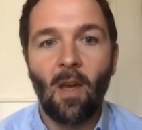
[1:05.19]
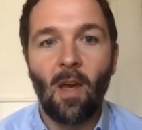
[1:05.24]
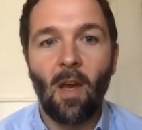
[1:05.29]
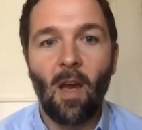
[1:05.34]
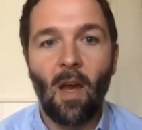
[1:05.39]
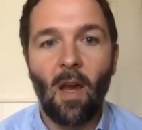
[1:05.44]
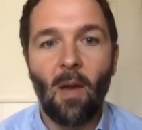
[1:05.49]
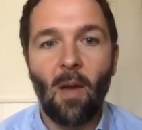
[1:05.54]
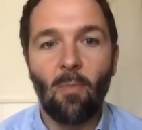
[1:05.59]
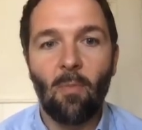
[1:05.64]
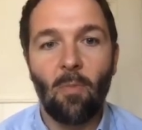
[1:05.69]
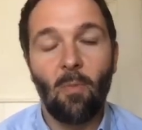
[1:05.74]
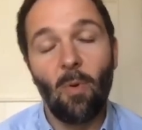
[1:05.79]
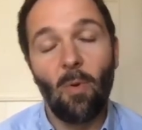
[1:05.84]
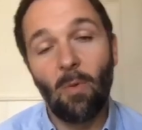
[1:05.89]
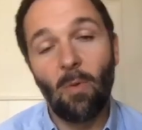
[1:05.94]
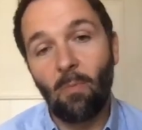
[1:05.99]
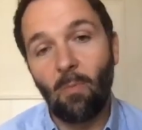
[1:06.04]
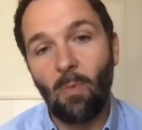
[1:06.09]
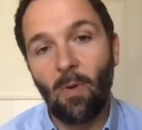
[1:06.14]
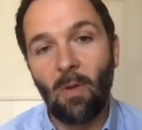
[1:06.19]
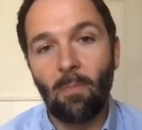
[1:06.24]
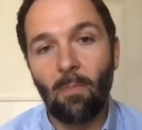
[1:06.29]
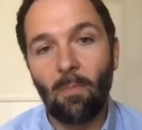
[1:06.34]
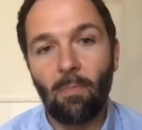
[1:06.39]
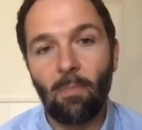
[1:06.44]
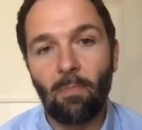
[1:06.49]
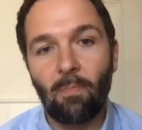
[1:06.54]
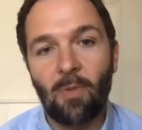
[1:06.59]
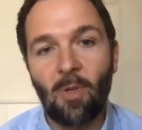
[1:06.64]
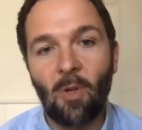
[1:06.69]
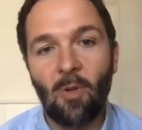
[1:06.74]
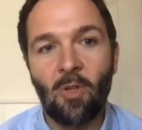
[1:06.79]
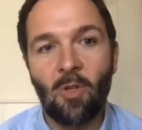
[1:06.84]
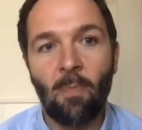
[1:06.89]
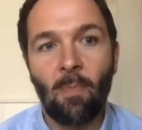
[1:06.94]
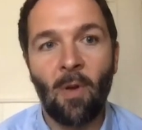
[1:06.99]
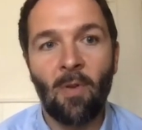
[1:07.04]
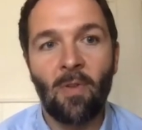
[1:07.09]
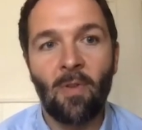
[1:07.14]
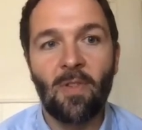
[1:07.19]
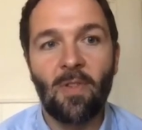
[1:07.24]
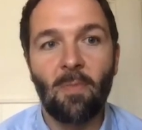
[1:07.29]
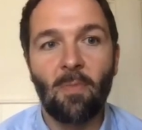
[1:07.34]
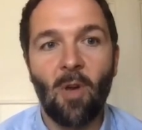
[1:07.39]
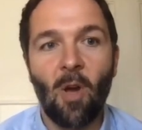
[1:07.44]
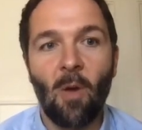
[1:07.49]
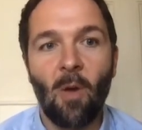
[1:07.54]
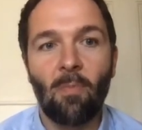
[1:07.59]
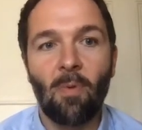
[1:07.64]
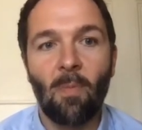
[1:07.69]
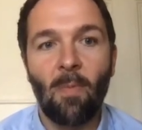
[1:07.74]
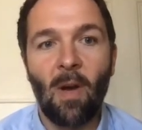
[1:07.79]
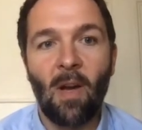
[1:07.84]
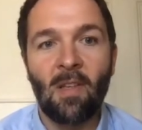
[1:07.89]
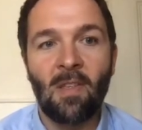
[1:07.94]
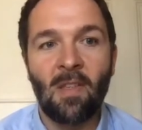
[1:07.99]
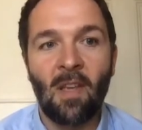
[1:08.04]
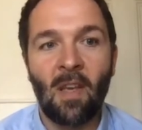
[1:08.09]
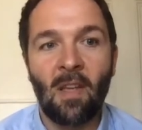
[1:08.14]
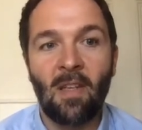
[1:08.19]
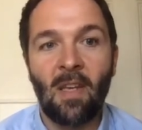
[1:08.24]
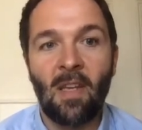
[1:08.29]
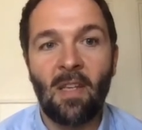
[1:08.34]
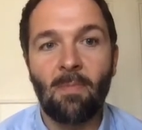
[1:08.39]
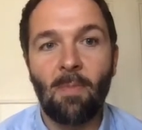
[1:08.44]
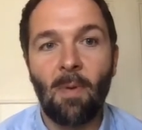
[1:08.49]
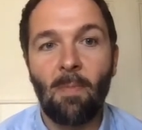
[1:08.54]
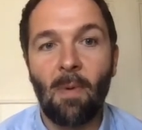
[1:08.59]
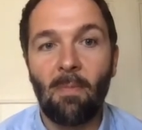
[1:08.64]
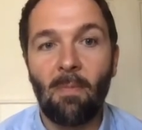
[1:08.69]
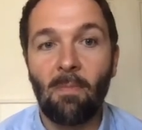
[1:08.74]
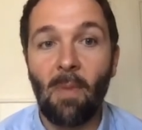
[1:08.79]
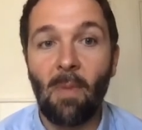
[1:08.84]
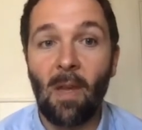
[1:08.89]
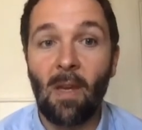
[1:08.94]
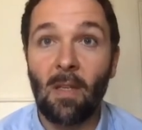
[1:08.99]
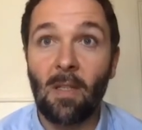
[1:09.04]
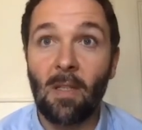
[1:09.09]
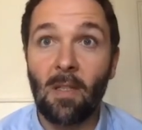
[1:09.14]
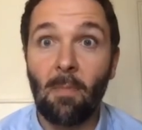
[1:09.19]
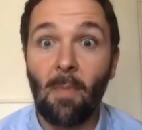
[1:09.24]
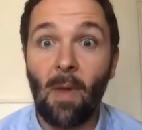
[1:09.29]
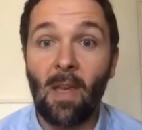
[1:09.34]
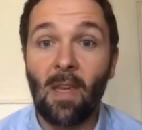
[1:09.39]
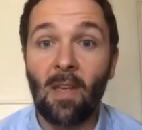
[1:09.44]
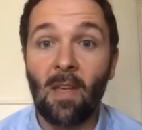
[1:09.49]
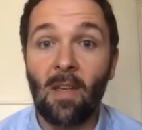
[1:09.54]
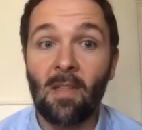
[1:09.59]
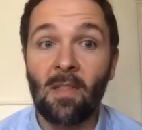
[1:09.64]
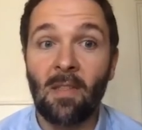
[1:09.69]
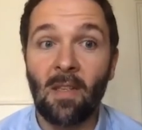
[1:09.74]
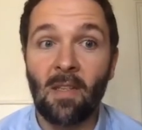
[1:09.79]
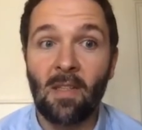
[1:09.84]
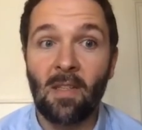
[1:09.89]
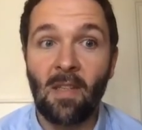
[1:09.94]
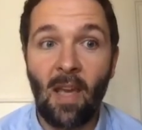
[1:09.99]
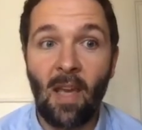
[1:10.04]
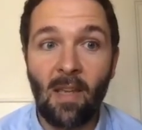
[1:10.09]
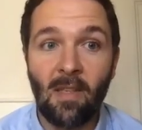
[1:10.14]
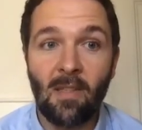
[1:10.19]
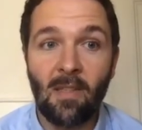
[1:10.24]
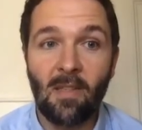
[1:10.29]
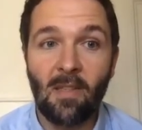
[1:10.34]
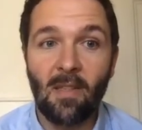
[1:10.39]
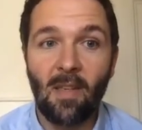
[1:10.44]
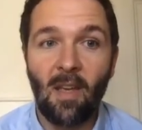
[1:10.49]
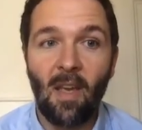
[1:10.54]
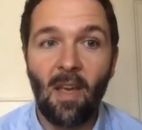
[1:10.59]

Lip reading: We'll touch upon some compromises that need to be made to make it a success,